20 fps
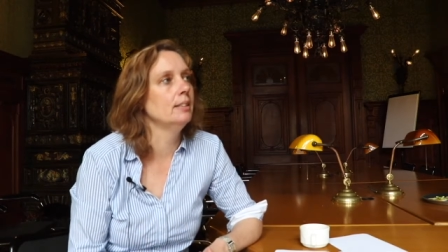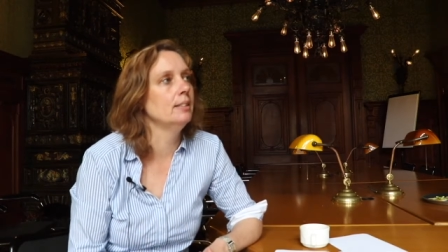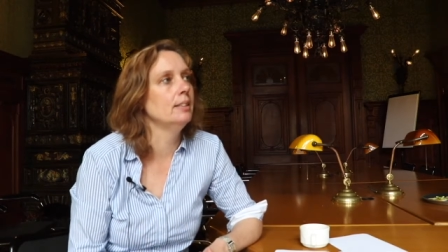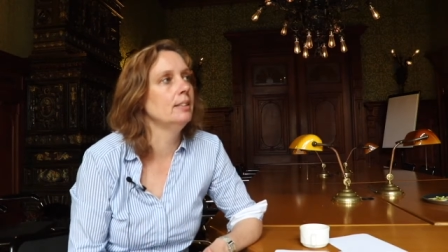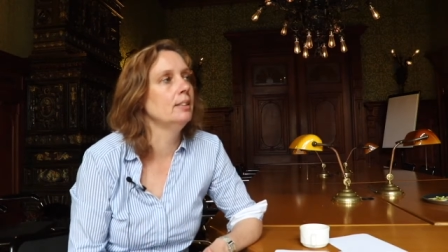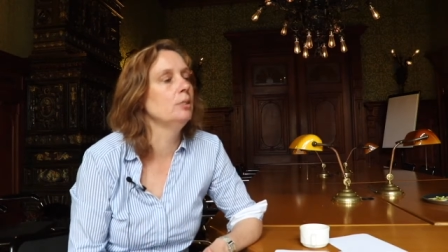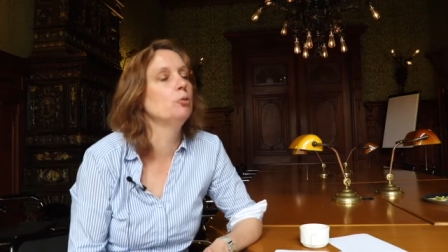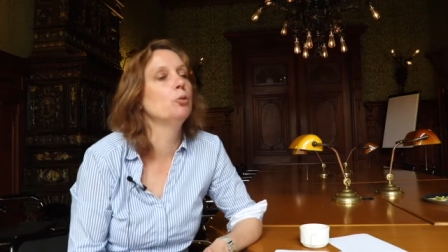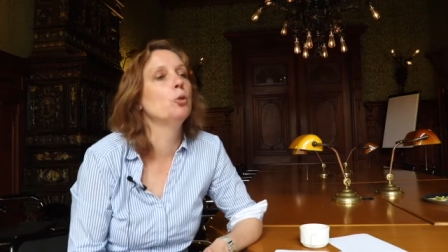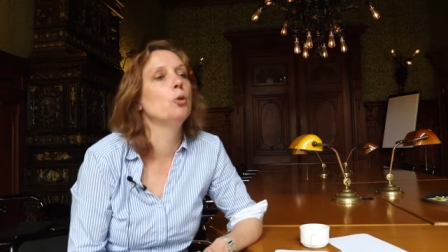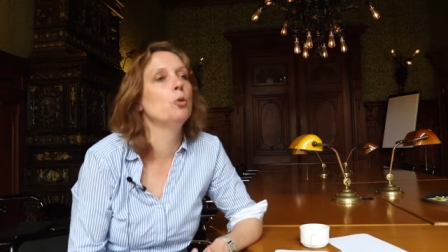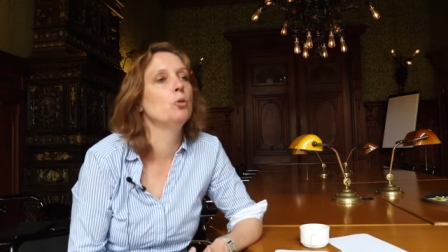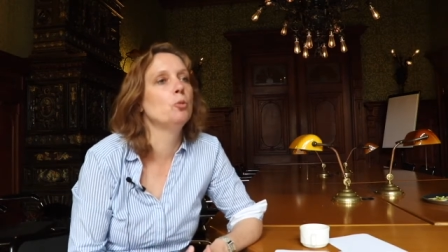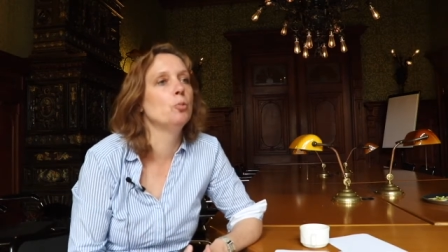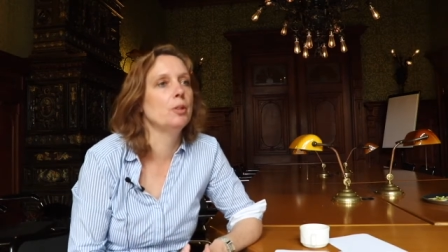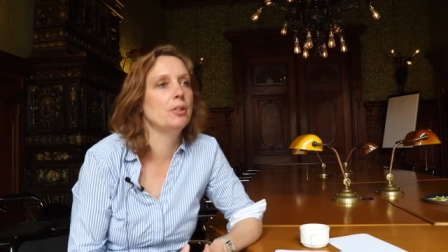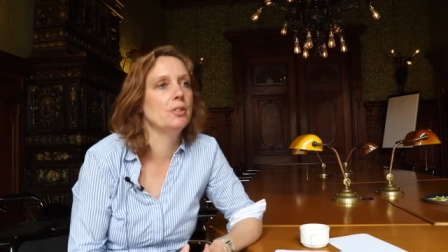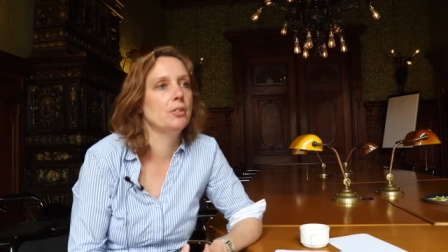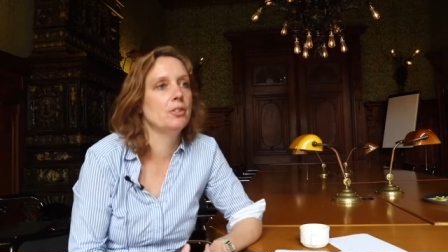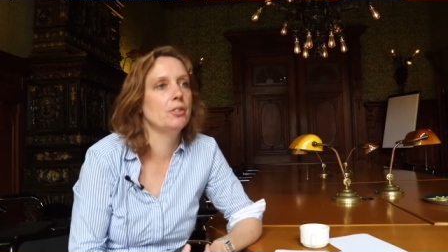this
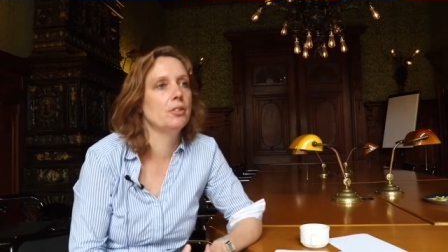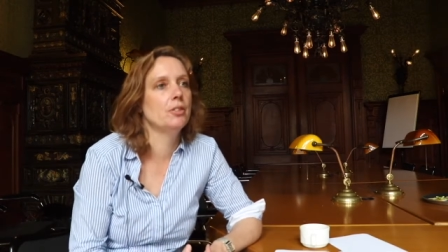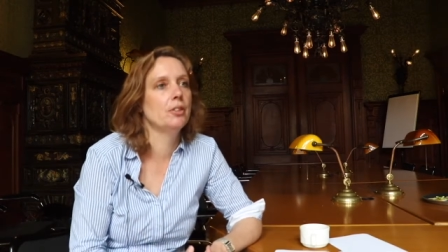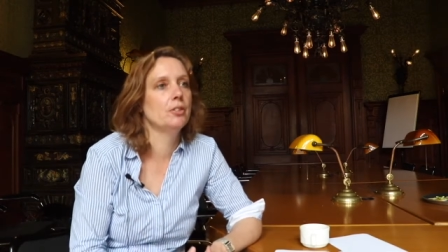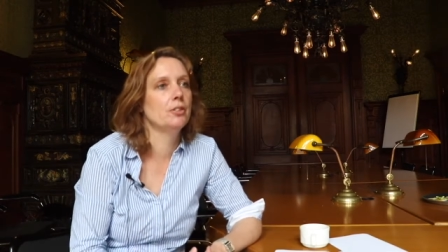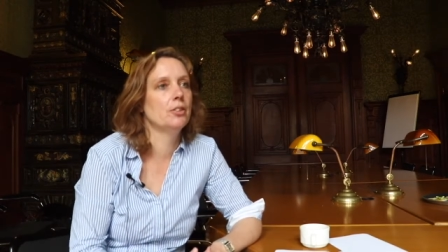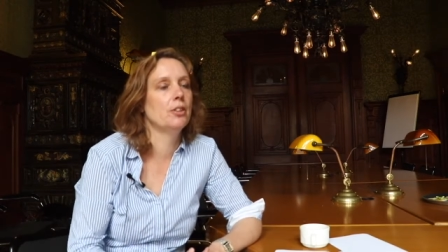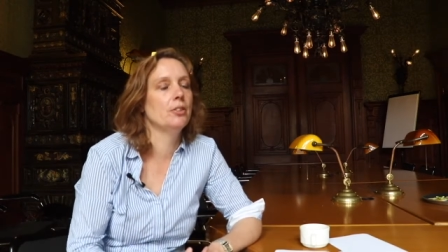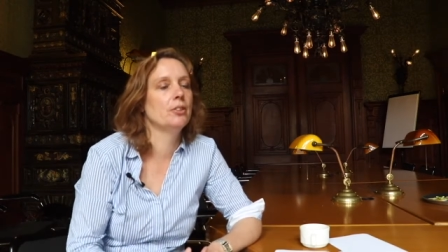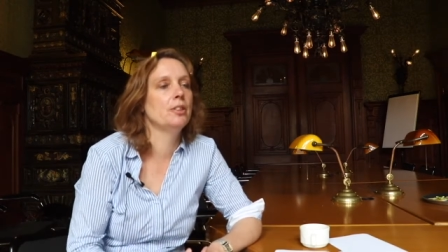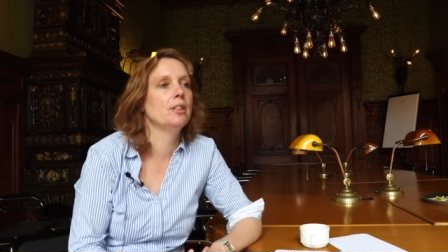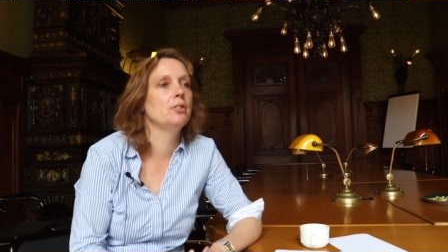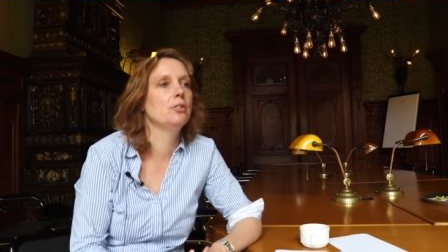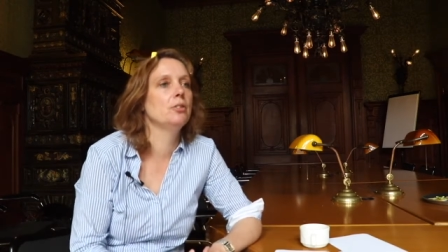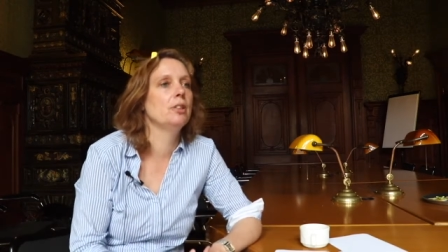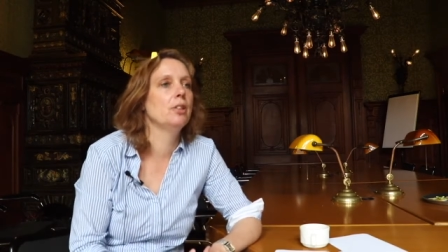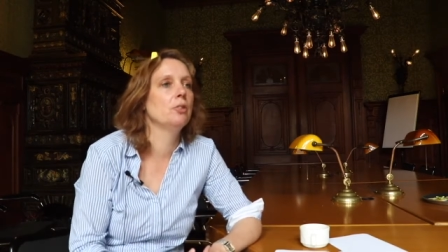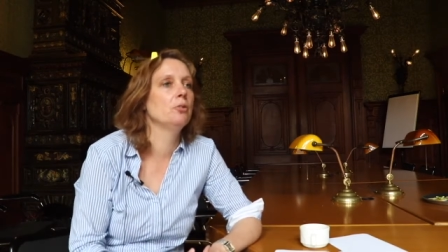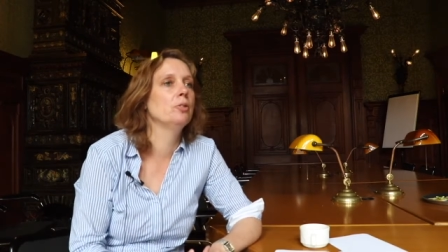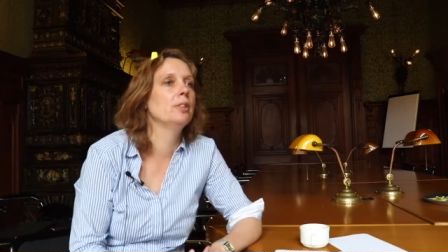involvement. So
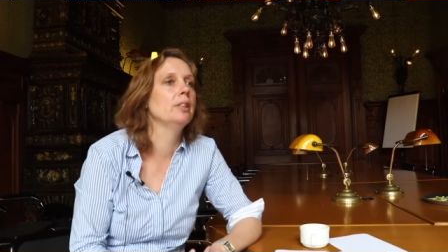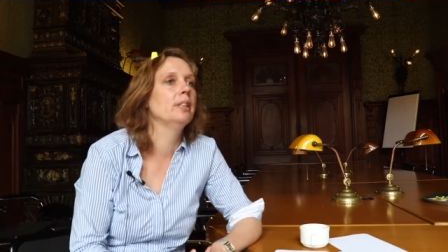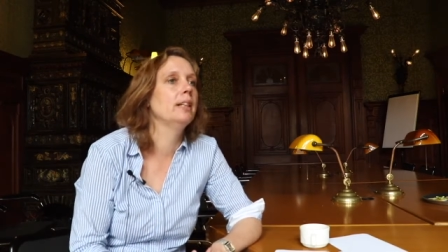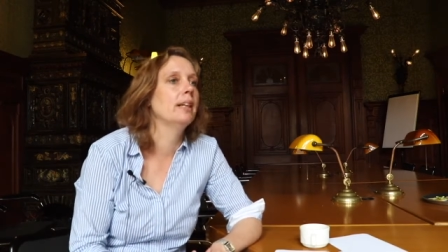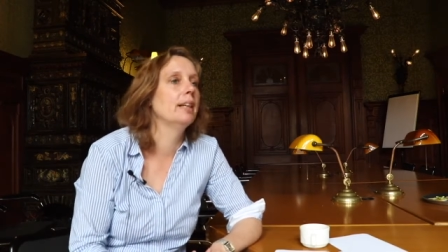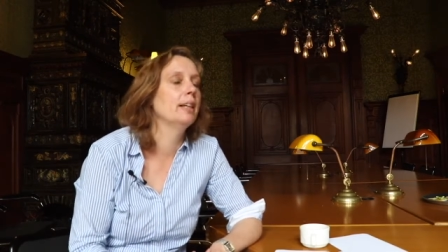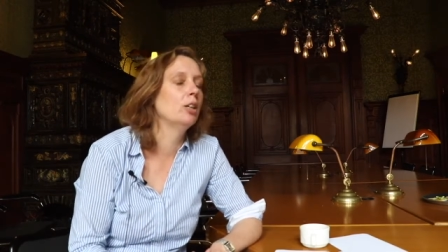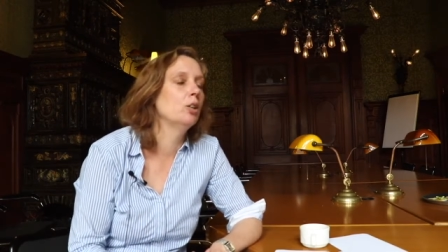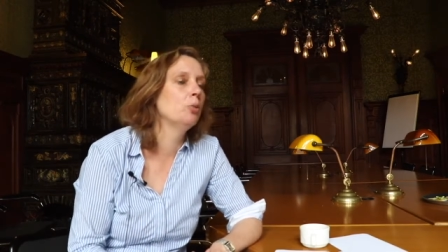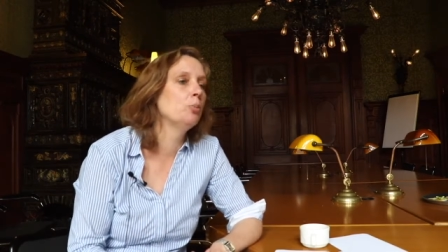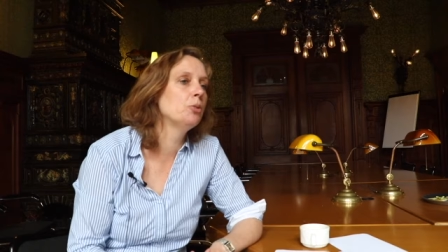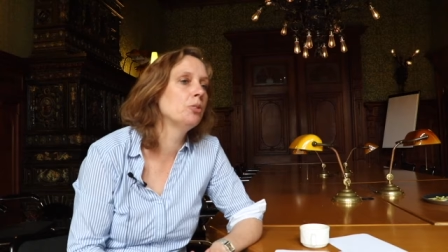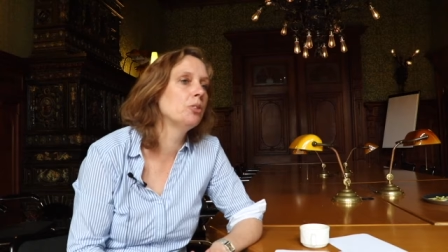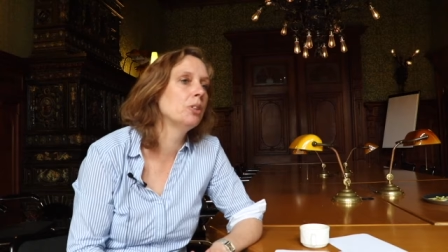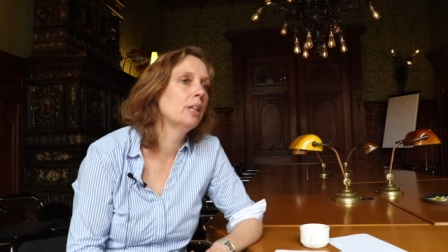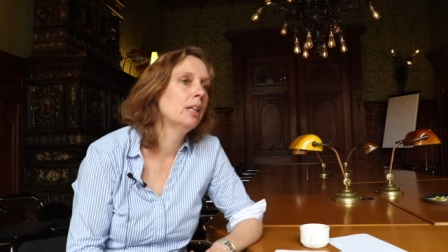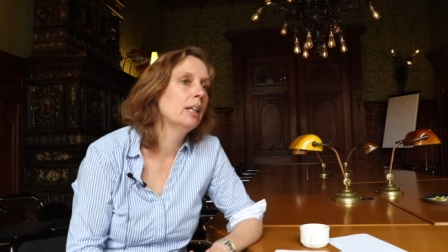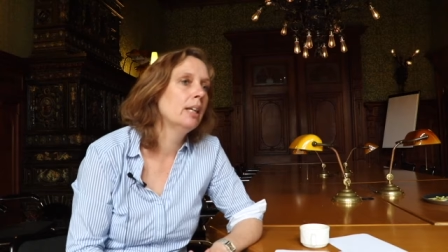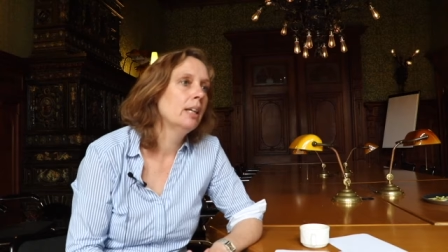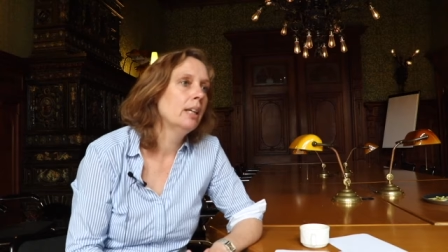that, that really helps.